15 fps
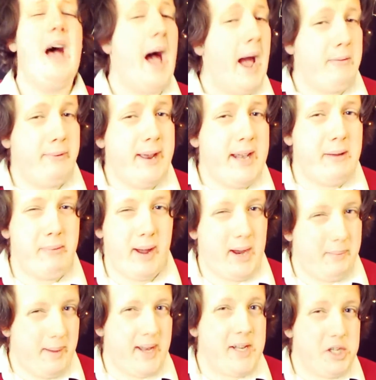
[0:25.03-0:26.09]
I really
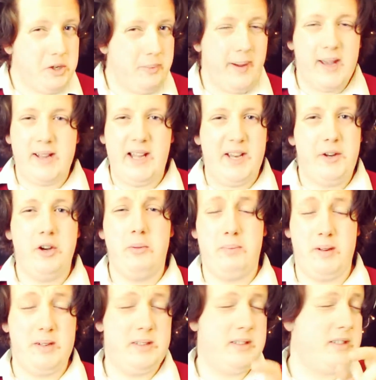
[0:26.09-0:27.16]
recommend you pick that up
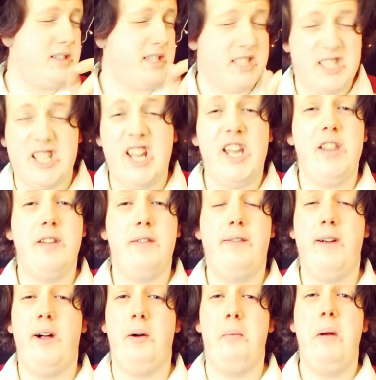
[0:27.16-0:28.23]
and see the
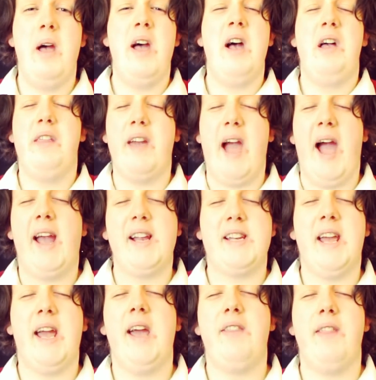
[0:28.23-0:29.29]
film. The
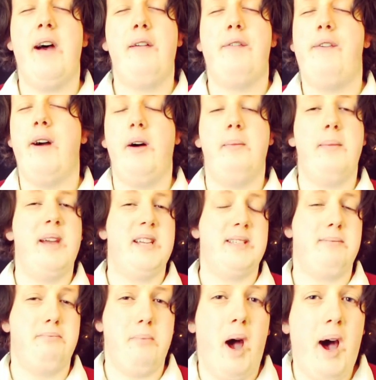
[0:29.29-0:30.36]
acting in that film is
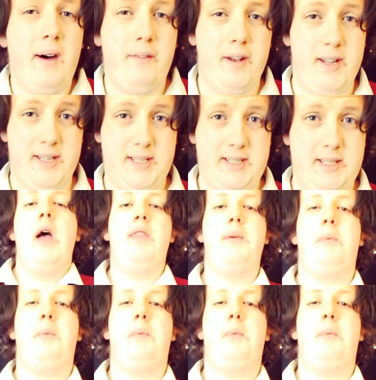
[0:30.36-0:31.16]
marvellous.